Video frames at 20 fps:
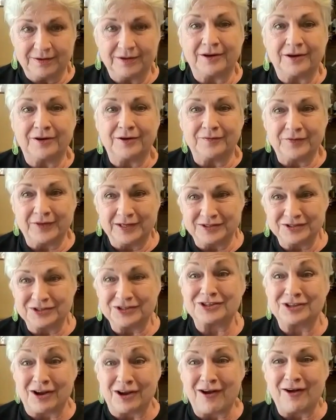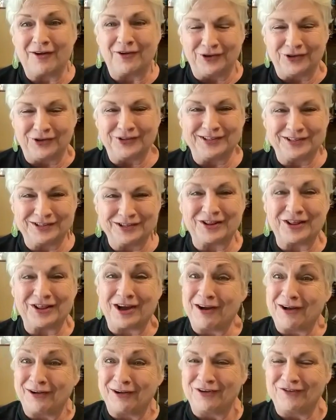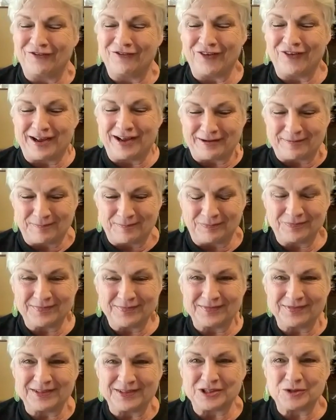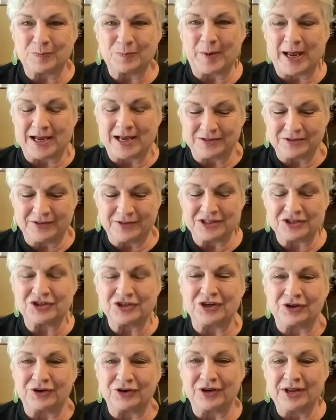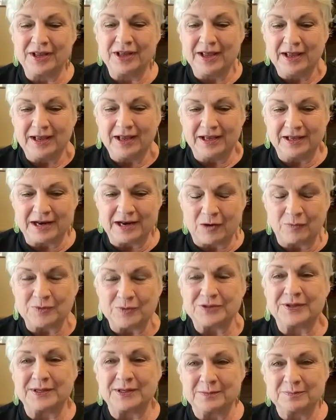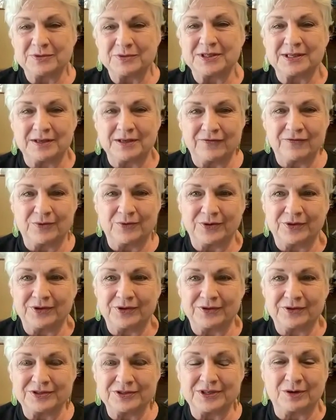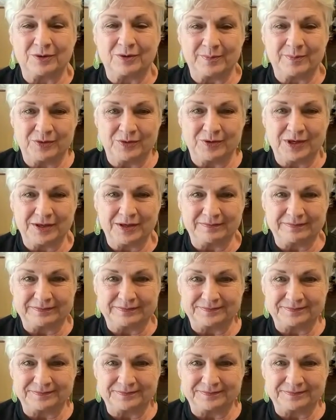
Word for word: uh, installed into the Hall of Fame this past this year, and I was the MC for the ceremony.